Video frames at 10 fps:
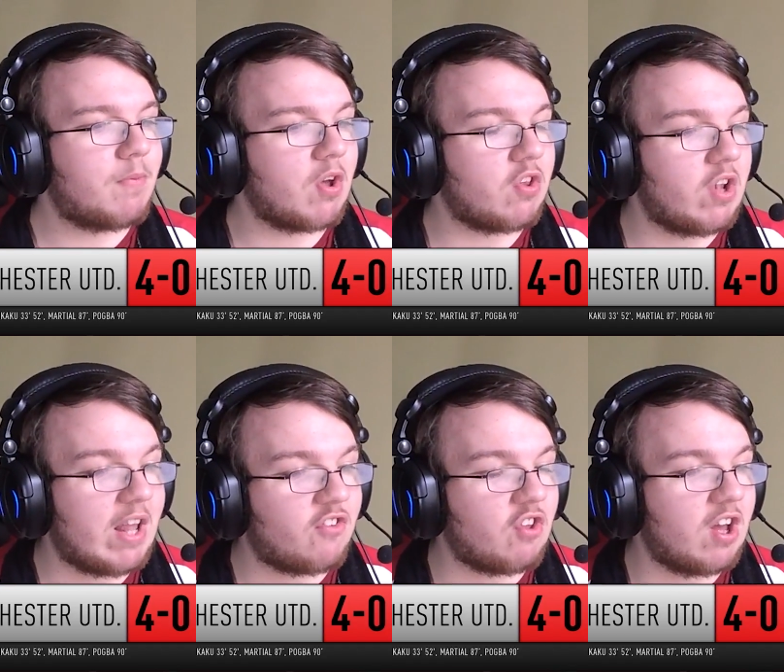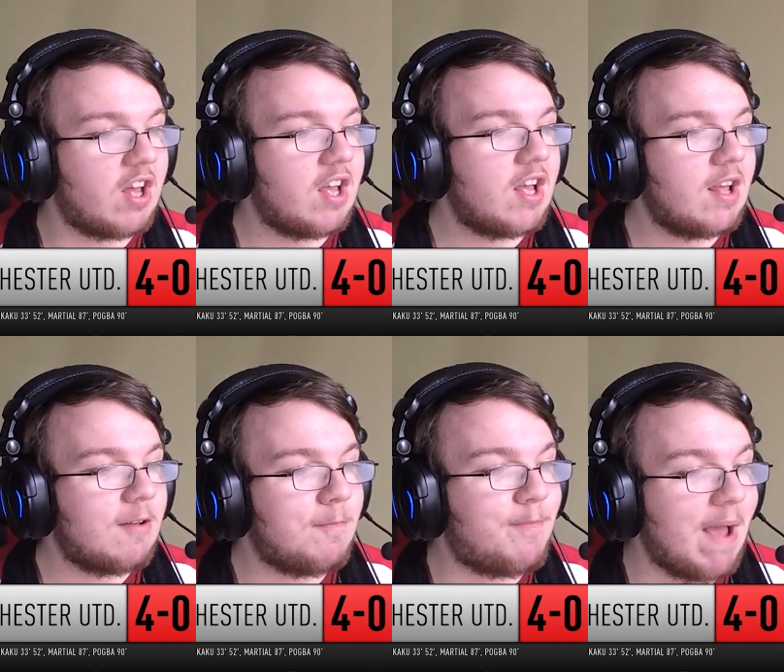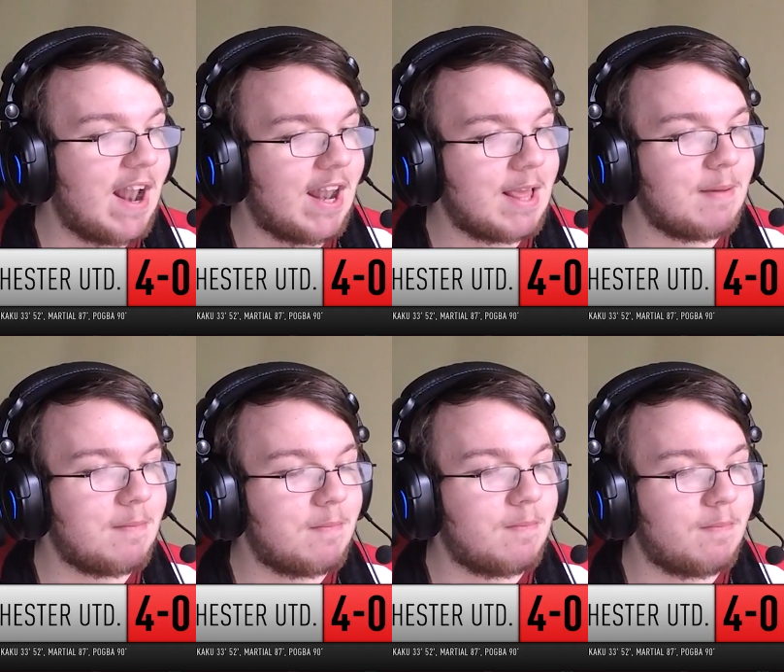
because Leicester barely